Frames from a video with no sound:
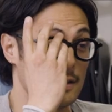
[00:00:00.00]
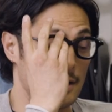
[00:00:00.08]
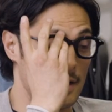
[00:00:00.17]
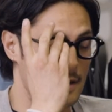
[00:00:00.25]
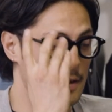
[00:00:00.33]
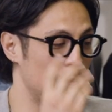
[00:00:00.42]

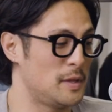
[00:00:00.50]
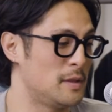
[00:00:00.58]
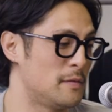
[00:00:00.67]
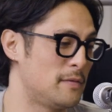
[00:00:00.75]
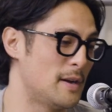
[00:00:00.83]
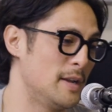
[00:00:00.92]
Yeah, I
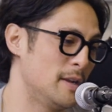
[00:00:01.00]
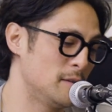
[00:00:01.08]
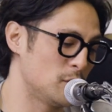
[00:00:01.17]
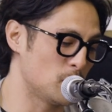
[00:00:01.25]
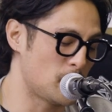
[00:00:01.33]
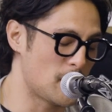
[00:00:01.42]
mean, the
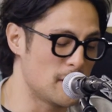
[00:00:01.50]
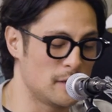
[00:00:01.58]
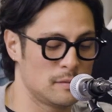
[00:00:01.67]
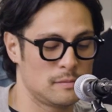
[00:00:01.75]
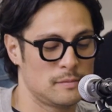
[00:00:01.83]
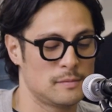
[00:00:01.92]
financial
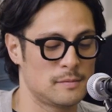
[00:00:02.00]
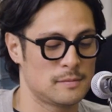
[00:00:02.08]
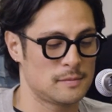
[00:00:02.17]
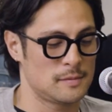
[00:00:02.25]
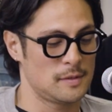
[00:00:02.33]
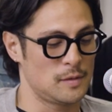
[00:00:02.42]
part,
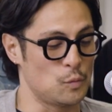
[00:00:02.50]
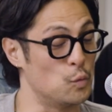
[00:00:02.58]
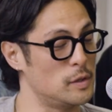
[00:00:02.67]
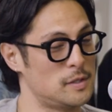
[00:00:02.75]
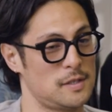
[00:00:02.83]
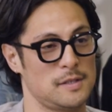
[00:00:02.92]

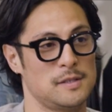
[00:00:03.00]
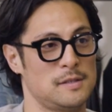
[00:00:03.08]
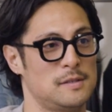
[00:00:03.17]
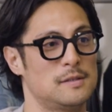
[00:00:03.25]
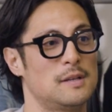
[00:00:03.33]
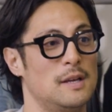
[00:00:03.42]
which
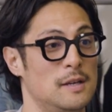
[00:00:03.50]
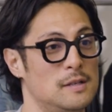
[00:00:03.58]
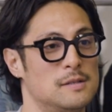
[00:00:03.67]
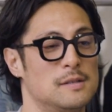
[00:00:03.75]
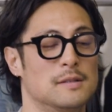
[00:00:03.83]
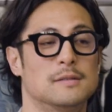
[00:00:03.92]
is
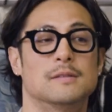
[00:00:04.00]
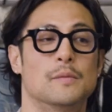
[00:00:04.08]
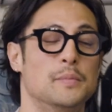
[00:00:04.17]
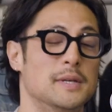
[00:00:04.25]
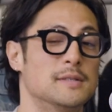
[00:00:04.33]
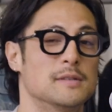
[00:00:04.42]
the
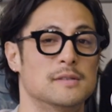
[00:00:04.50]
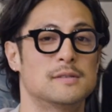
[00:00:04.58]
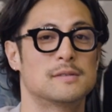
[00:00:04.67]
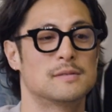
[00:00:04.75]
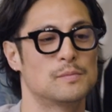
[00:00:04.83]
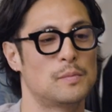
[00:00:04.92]

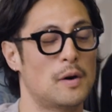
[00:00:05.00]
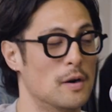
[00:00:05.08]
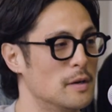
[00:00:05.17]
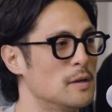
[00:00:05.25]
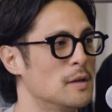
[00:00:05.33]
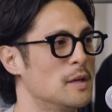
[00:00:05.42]
business
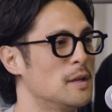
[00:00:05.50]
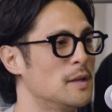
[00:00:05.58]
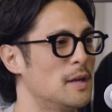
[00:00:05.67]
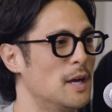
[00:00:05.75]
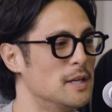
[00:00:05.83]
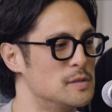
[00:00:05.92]
part,
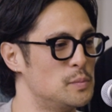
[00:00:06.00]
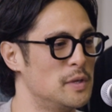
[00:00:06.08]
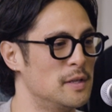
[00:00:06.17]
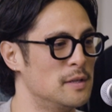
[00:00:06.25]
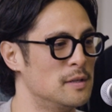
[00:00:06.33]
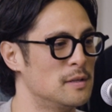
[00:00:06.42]
has
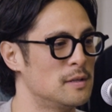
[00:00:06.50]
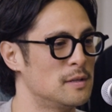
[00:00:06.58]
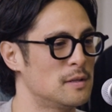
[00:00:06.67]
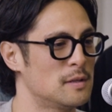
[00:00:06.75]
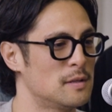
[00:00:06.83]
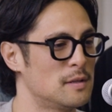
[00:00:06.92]
been
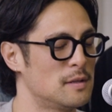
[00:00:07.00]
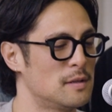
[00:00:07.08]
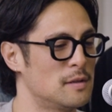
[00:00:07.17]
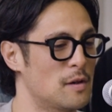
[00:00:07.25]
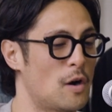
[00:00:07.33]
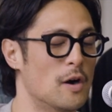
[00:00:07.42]

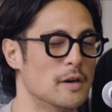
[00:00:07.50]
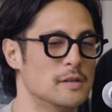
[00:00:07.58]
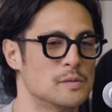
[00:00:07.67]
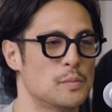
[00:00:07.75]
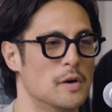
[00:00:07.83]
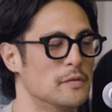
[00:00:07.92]
the
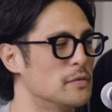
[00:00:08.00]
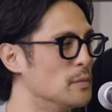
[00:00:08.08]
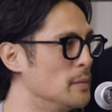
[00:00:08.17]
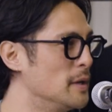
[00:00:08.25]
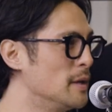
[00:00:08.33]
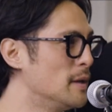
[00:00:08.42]
hardest part for
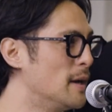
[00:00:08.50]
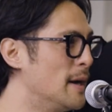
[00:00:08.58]
me.